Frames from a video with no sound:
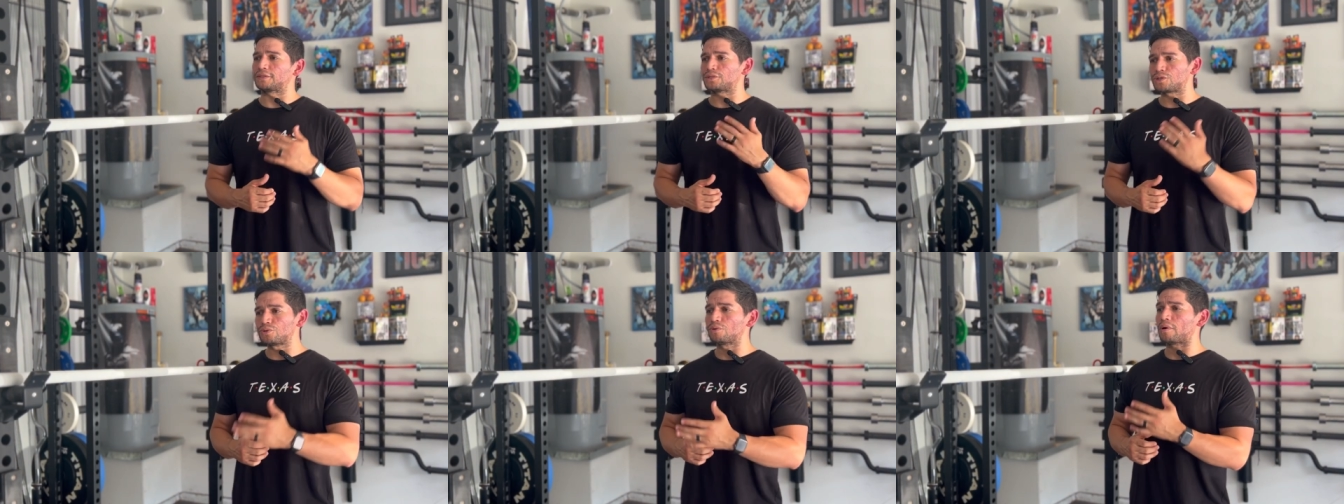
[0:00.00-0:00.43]

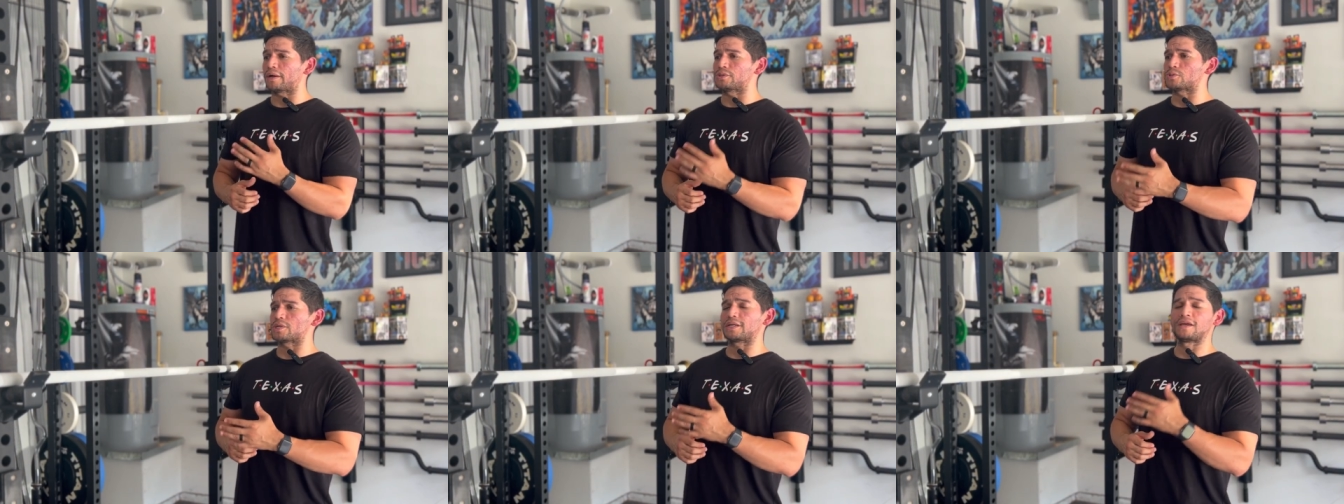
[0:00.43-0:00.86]

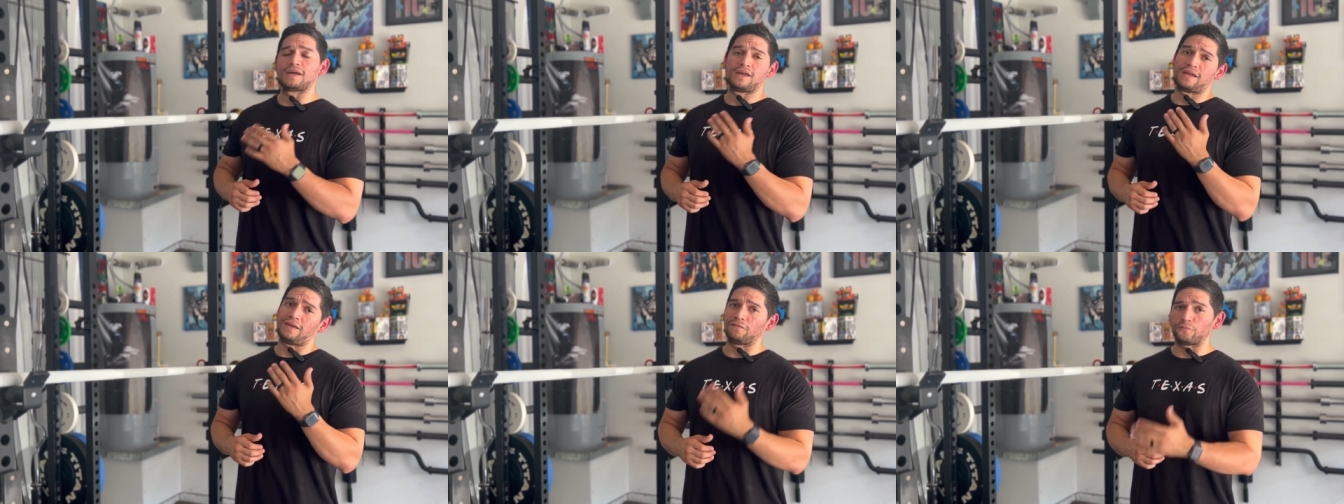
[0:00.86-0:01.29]

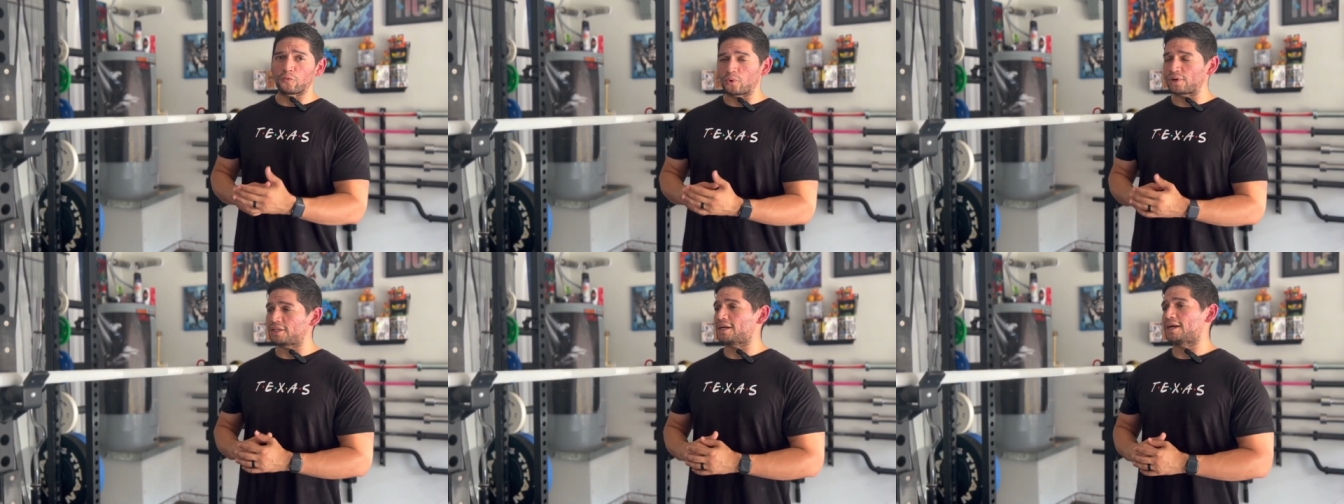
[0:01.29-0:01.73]

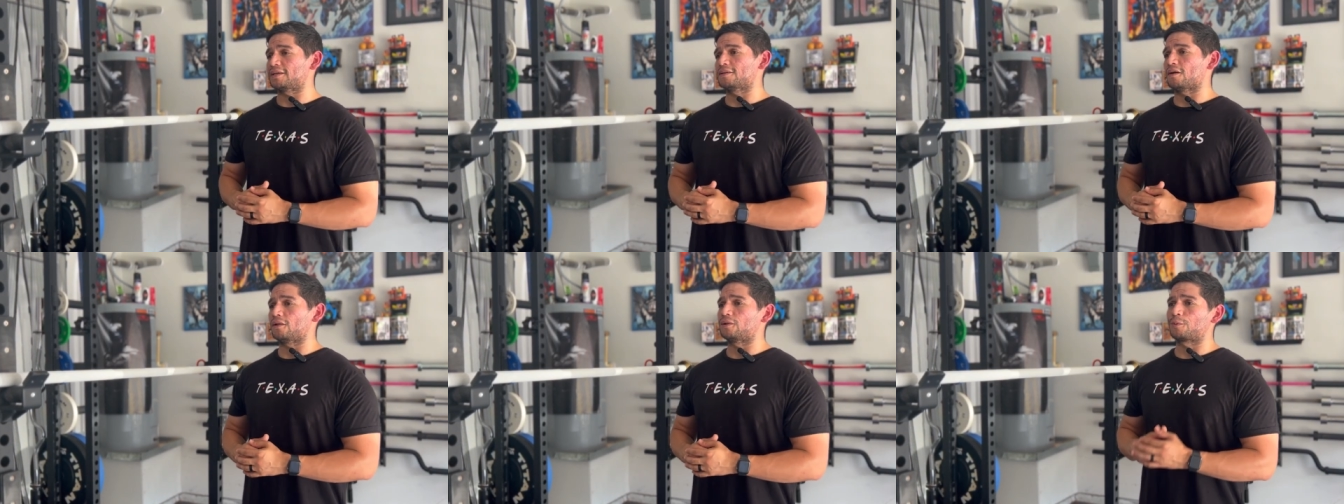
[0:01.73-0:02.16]

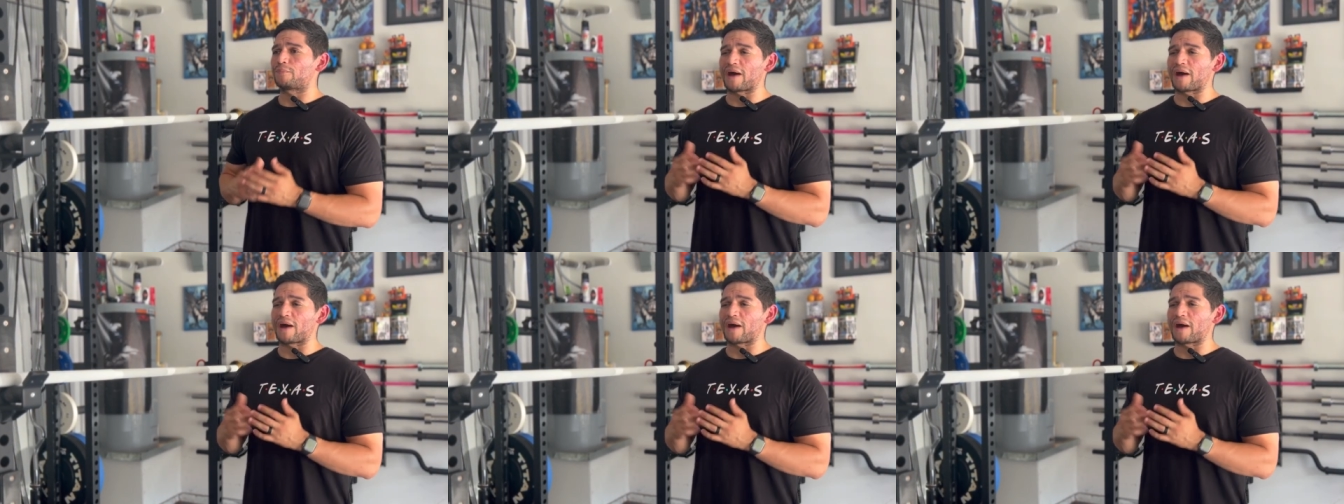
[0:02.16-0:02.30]
$249